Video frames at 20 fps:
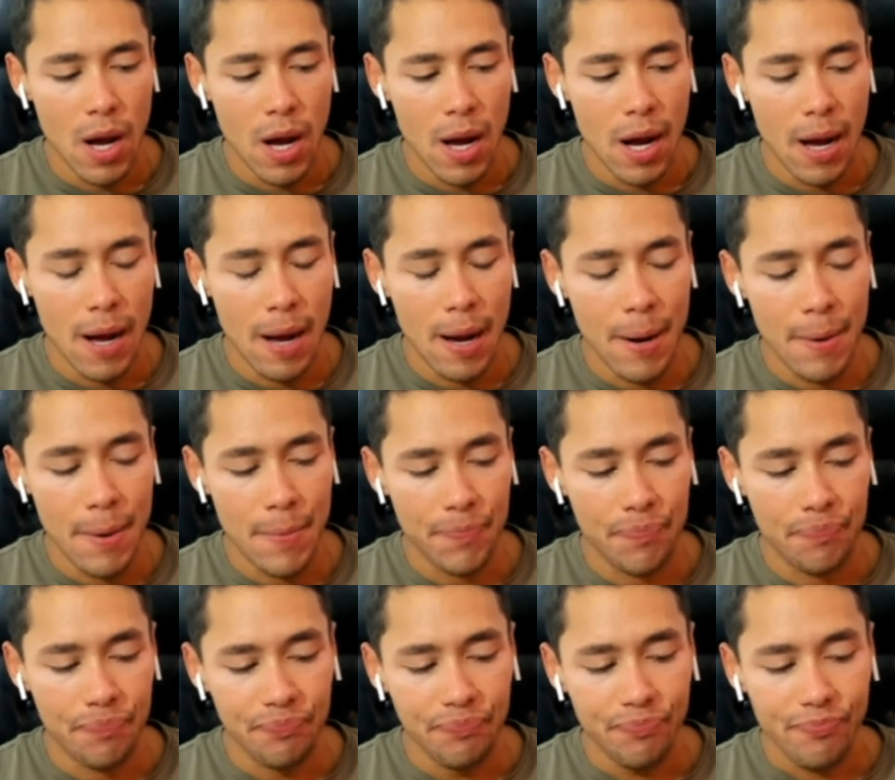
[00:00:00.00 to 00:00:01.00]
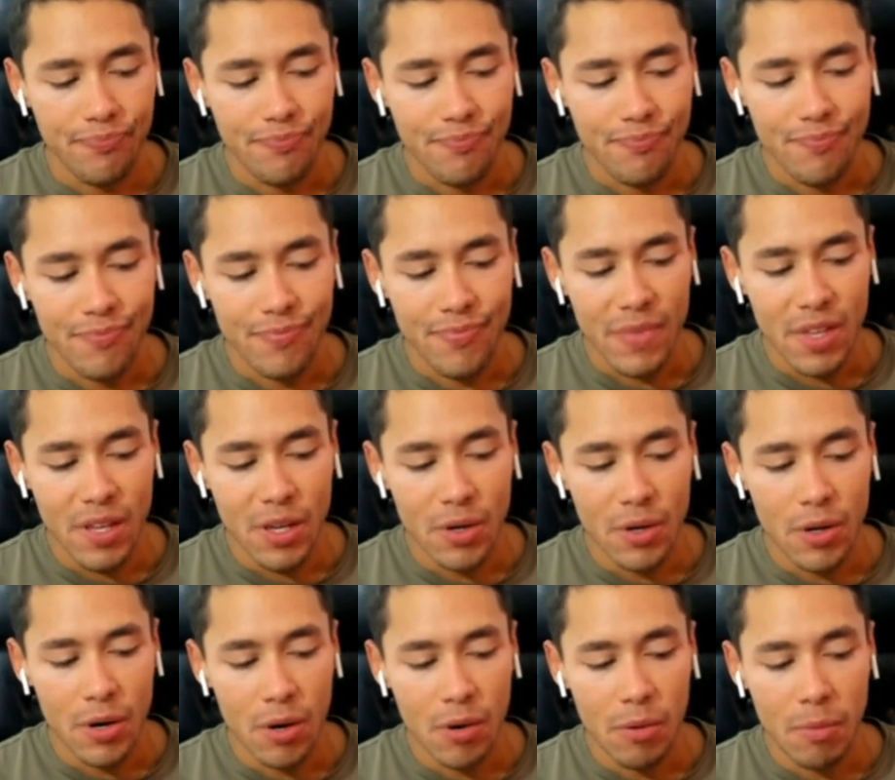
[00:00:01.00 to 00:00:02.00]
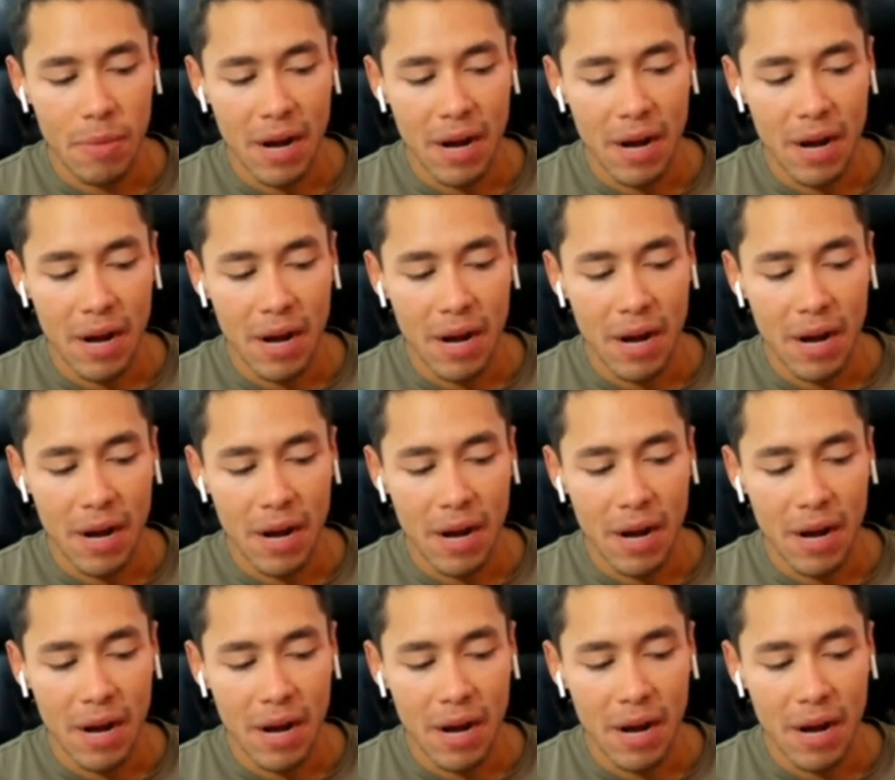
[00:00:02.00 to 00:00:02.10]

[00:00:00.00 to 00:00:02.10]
You know,